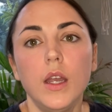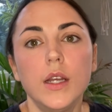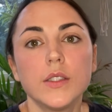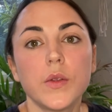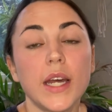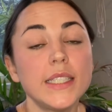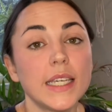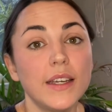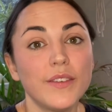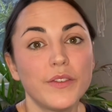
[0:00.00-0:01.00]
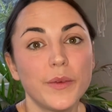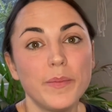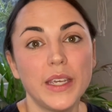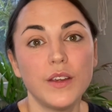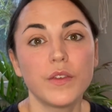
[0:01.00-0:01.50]
So that's it from
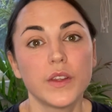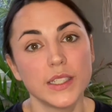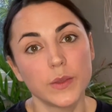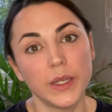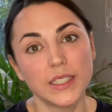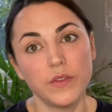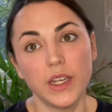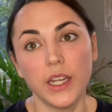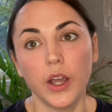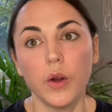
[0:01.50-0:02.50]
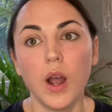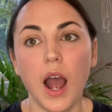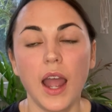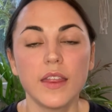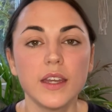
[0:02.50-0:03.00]
me for this week's video.
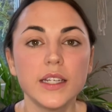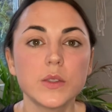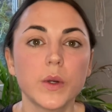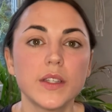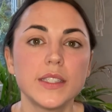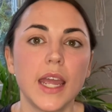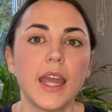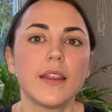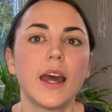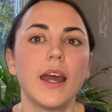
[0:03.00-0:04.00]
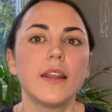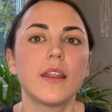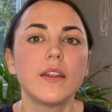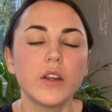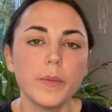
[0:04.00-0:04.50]
I think it's worth saying that
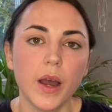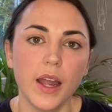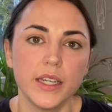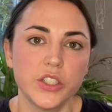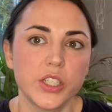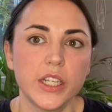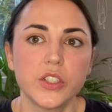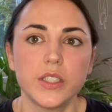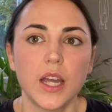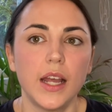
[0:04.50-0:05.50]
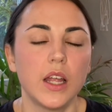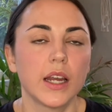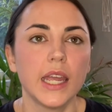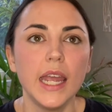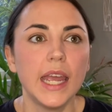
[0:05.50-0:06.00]
the theory behind educational
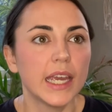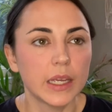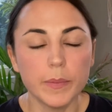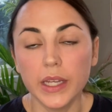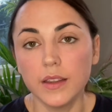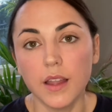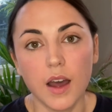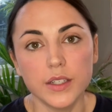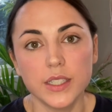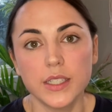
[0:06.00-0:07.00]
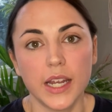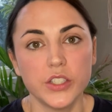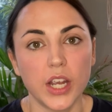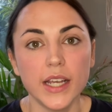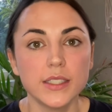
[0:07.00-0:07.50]
dialogue, it can be a lot to
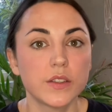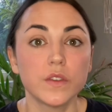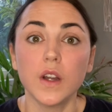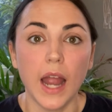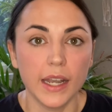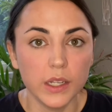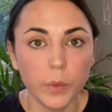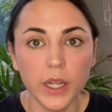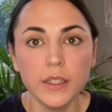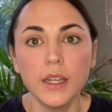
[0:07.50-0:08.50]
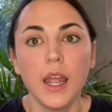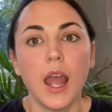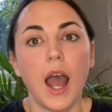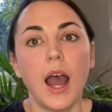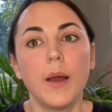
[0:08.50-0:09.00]
digest for anyone
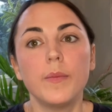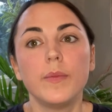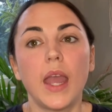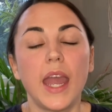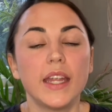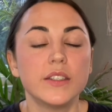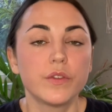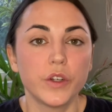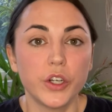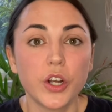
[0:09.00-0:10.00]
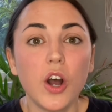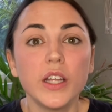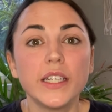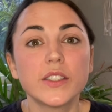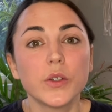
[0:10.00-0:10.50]
and for your
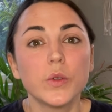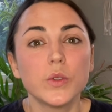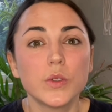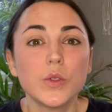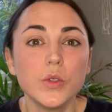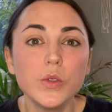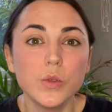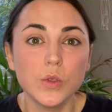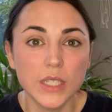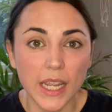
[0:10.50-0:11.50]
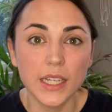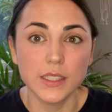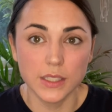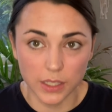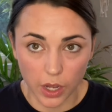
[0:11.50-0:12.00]
colleagues. So do take
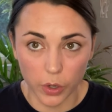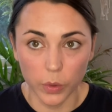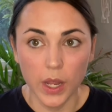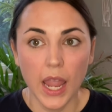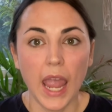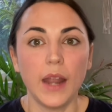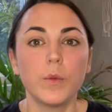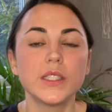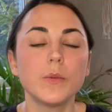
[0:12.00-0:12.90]
it slow. And what's